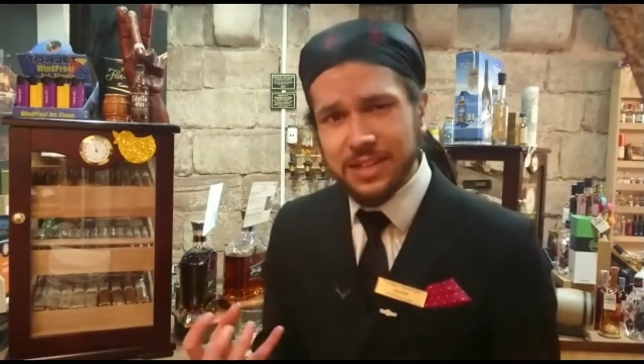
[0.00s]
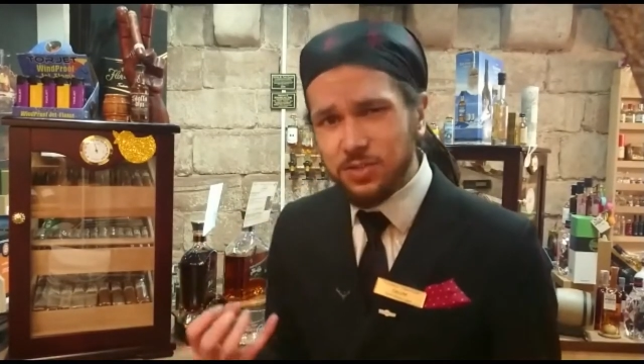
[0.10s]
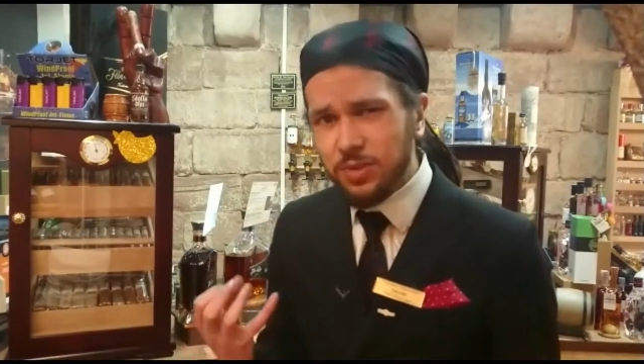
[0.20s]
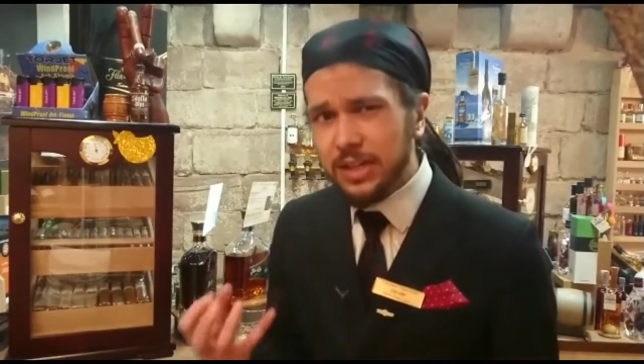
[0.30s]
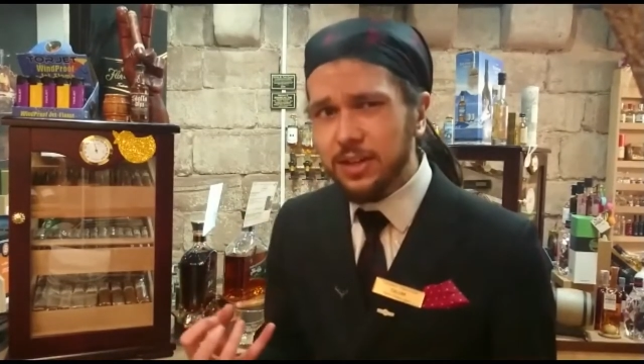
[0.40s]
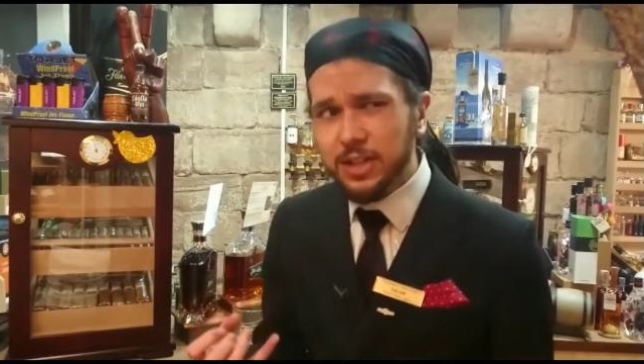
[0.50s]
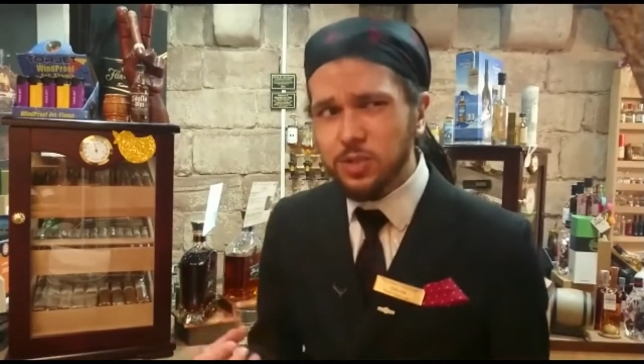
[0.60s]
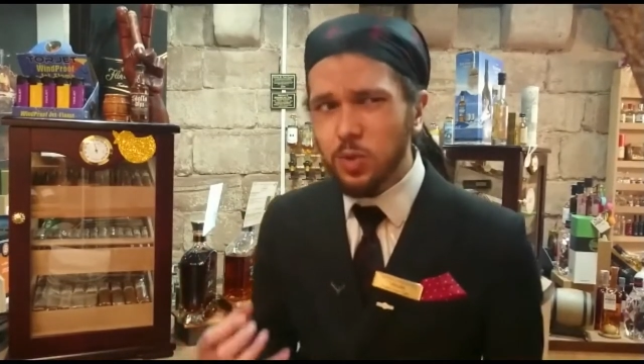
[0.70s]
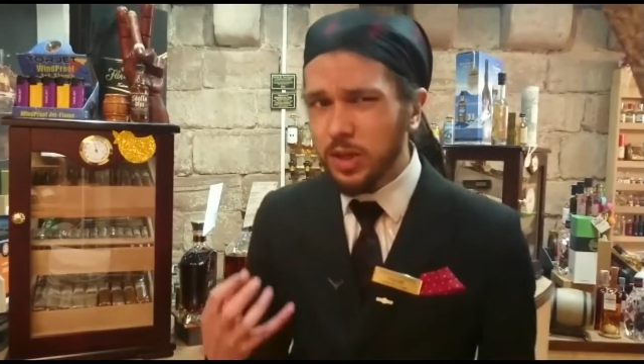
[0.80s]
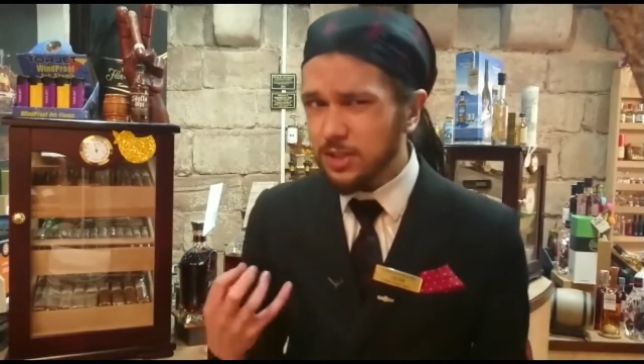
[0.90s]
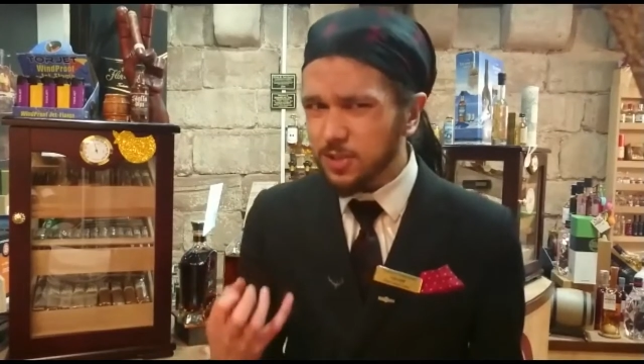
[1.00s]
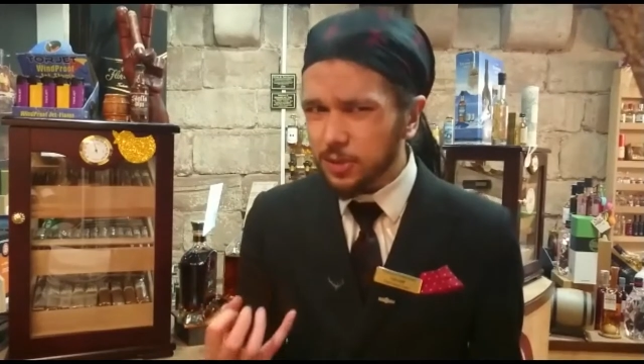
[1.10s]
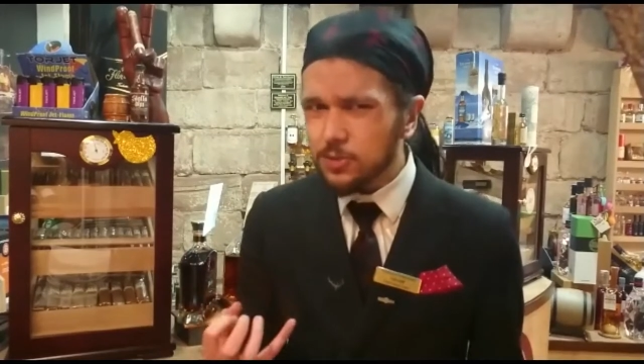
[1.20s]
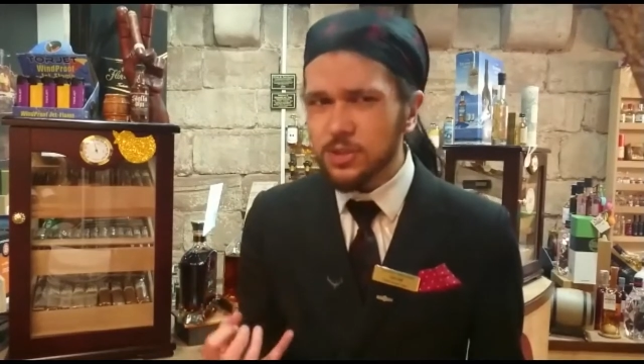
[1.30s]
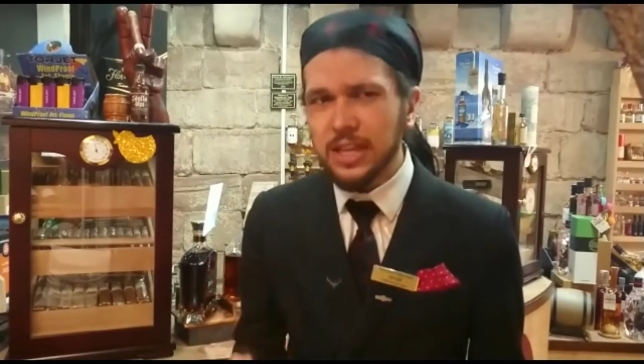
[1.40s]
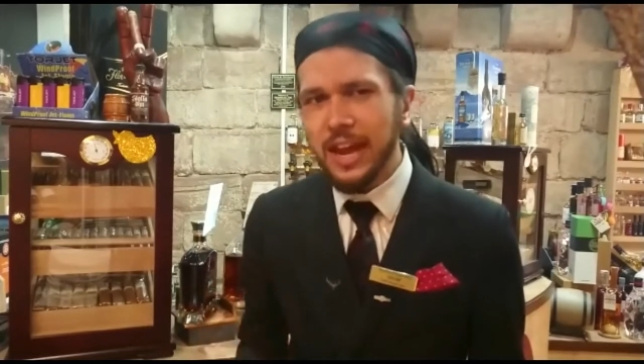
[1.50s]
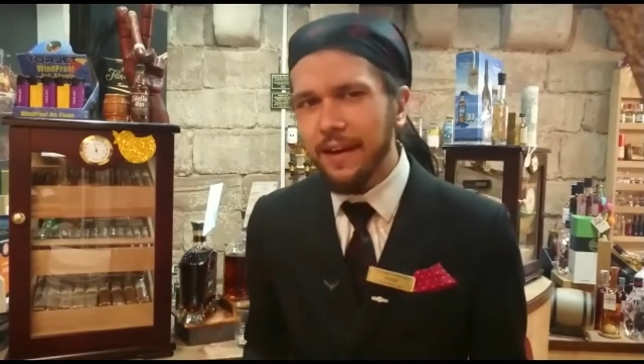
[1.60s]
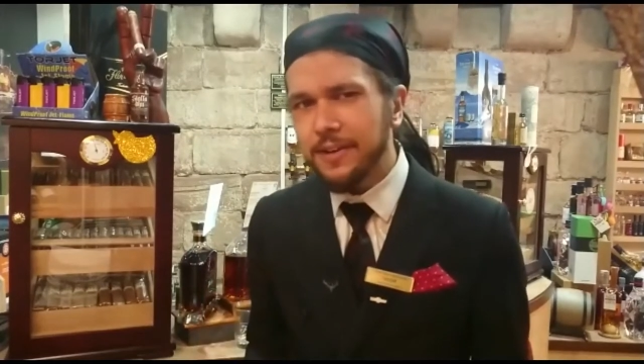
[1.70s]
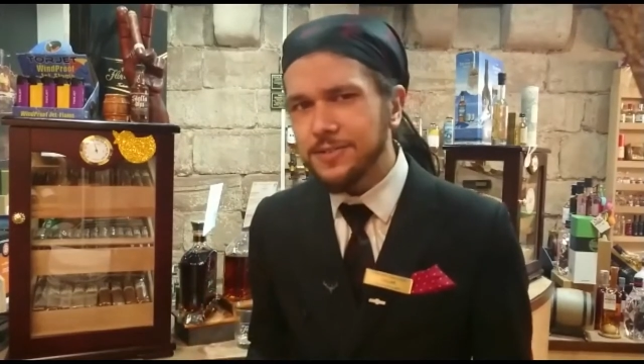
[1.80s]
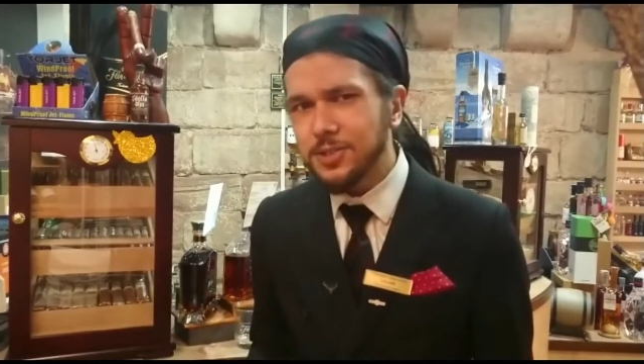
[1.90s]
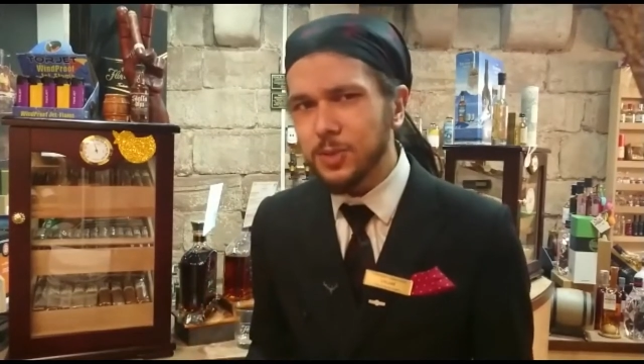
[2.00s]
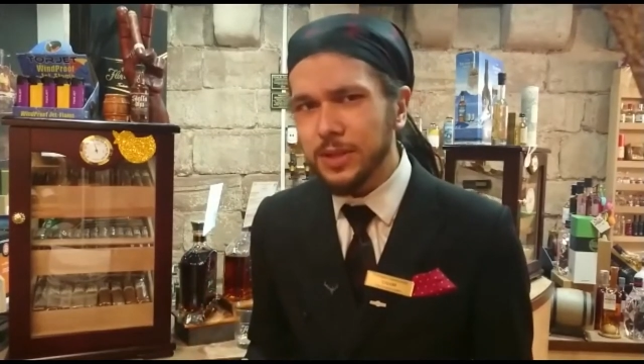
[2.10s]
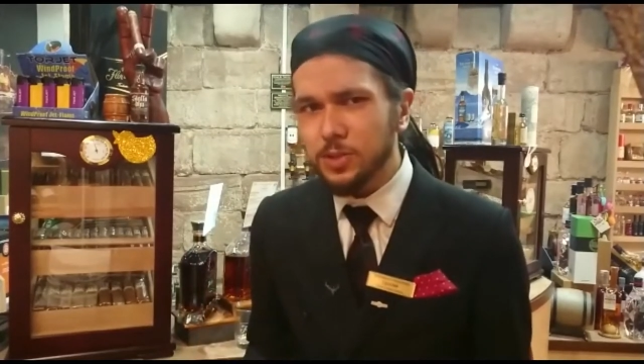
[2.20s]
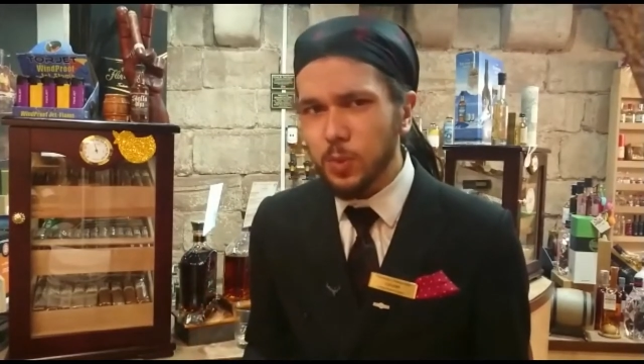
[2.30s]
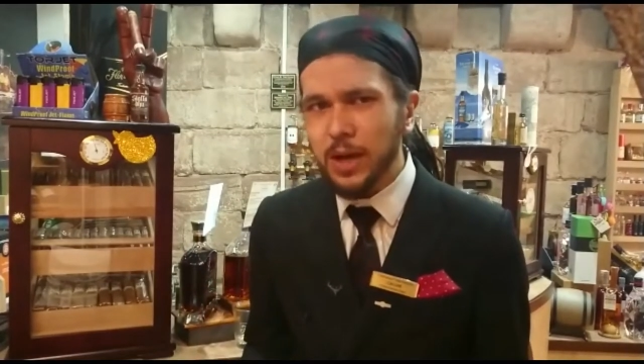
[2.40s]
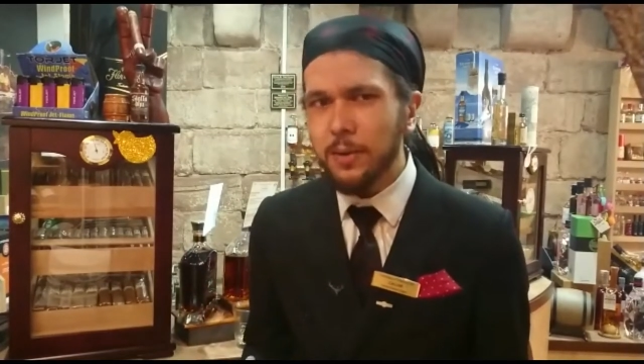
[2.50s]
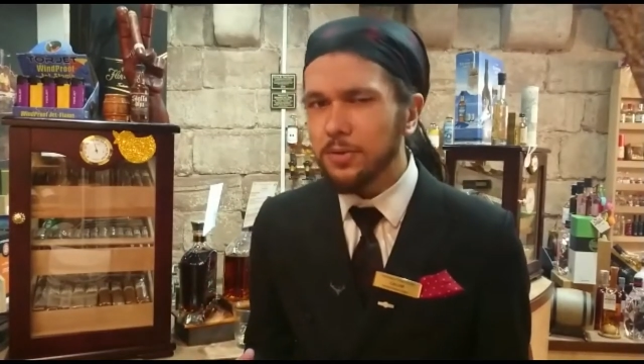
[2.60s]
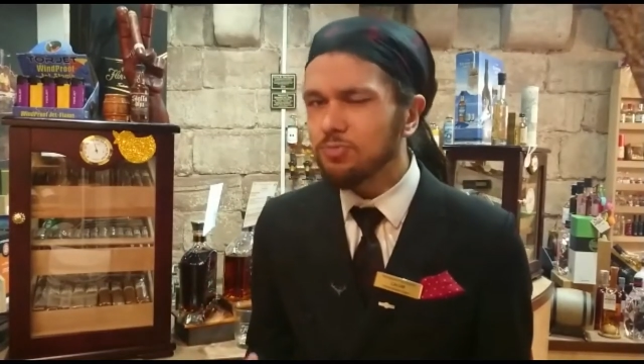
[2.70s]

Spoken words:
and there's a really nice sort of like toasty character to it as well.